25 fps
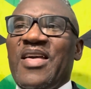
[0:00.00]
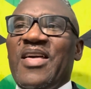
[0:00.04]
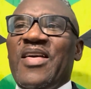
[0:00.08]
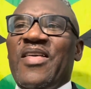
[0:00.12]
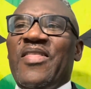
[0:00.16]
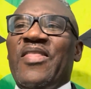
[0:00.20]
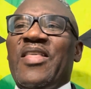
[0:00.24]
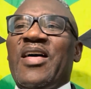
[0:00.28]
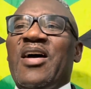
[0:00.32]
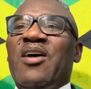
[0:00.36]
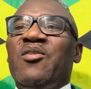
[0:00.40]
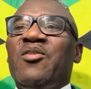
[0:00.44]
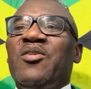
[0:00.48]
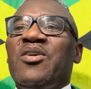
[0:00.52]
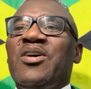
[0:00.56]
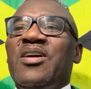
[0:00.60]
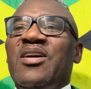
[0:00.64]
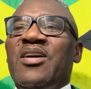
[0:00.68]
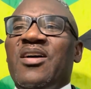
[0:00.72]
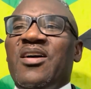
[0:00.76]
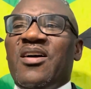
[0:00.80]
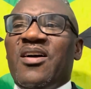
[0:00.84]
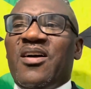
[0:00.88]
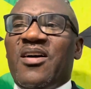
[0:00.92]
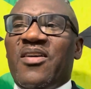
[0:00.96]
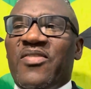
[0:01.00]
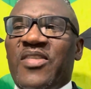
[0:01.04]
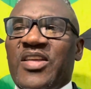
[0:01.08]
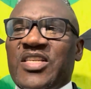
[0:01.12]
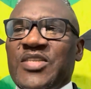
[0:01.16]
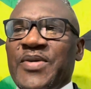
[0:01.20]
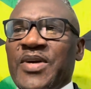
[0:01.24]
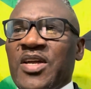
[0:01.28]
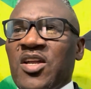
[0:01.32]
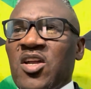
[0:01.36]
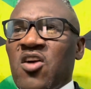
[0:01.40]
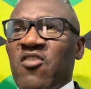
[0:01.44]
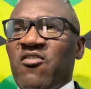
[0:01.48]
Now, the
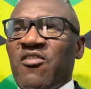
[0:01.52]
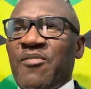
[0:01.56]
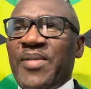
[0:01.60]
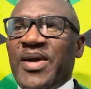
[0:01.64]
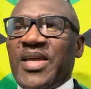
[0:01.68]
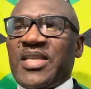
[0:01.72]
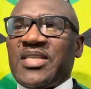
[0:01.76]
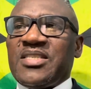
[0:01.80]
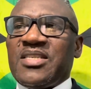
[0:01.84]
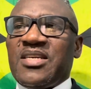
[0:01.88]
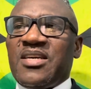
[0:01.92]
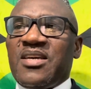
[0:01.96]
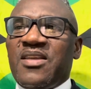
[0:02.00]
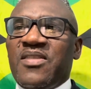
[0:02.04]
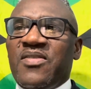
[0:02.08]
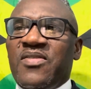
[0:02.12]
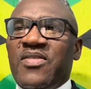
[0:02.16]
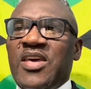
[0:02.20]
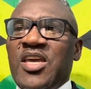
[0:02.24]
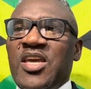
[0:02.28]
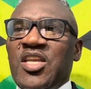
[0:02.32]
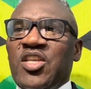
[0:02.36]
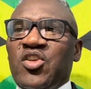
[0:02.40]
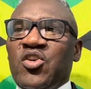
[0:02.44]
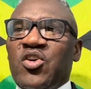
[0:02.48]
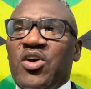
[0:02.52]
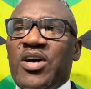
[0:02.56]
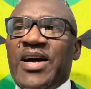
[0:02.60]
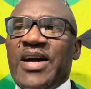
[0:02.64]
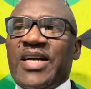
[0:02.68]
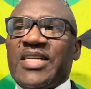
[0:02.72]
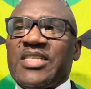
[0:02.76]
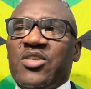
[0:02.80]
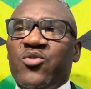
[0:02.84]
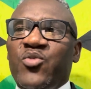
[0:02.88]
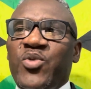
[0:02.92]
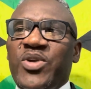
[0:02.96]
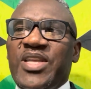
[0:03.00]
Jamaican government needs to
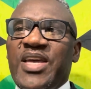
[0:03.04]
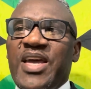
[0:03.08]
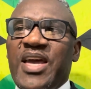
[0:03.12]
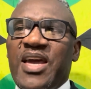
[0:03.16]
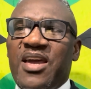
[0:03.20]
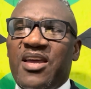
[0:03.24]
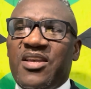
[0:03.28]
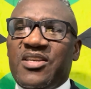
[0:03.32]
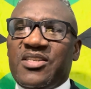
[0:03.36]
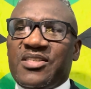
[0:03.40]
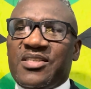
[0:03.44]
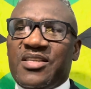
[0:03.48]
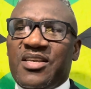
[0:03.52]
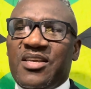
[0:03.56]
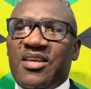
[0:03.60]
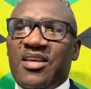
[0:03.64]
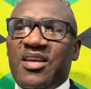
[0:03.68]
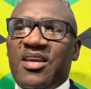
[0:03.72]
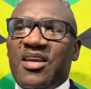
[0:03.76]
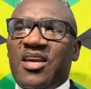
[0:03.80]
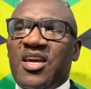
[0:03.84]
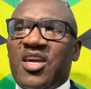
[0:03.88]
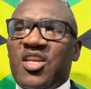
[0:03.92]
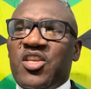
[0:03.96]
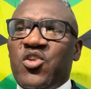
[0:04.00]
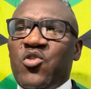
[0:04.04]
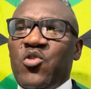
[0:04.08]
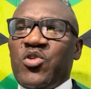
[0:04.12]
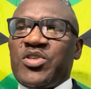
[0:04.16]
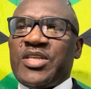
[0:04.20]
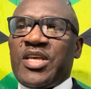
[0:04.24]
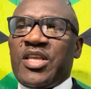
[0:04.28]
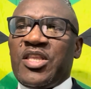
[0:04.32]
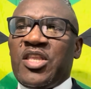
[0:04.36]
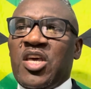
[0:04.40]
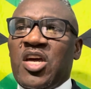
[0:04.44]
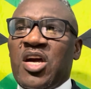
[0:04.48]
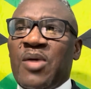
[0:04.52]
act with haste in
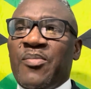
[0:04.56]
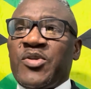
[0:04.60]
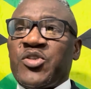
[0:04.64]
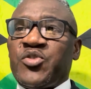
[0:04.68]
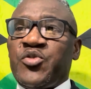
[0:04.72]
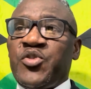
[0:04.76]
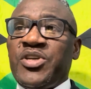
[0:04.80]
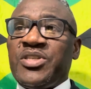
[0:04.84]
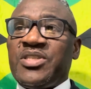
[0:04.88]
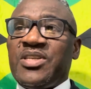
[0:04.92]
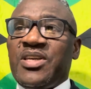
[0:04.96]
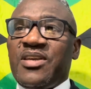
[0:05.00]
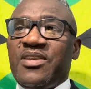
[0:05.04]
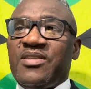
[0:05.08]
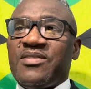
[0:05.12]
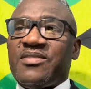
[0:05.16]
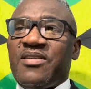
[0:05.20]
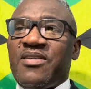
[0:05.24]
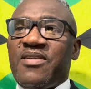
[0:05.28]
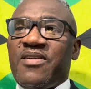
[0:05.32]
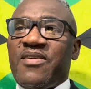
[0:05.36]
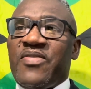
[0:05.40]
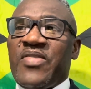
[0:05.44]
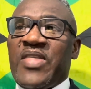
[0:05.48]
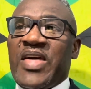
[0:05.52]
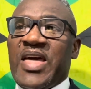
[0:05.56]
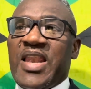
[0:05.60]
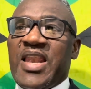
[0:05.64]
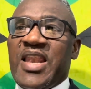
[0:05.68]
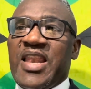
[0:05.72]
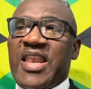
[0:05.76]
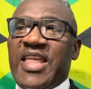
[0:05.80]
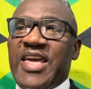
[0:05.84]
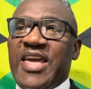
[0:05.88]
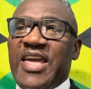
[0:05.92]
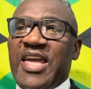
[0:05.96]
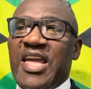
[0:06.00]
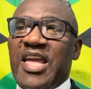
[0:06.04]
using the opportunities that
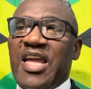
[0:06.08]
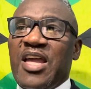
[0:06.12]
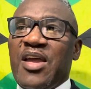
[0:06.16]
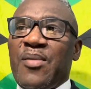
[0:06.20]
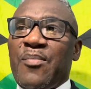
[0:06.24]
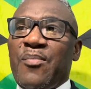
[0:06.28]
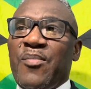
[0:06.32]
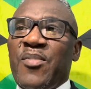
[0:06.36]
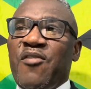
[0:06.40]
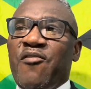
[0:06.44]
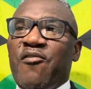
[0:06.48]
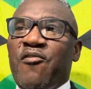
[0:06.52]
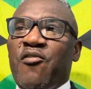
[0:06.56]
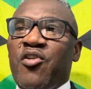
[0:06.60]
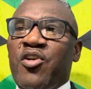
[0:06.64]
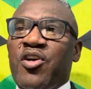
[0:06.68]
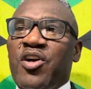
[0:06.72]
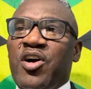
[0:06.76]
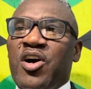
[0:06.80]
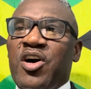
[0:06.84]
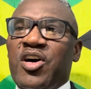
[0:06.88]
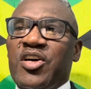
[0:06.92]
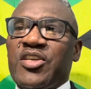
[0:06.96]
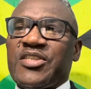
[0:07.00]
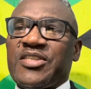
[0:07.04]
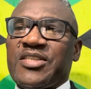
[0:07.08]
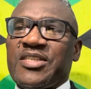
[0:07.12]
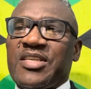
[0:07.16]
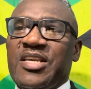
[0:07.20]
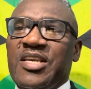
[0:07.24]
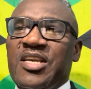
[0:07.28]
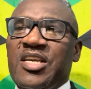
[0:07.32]
lay before us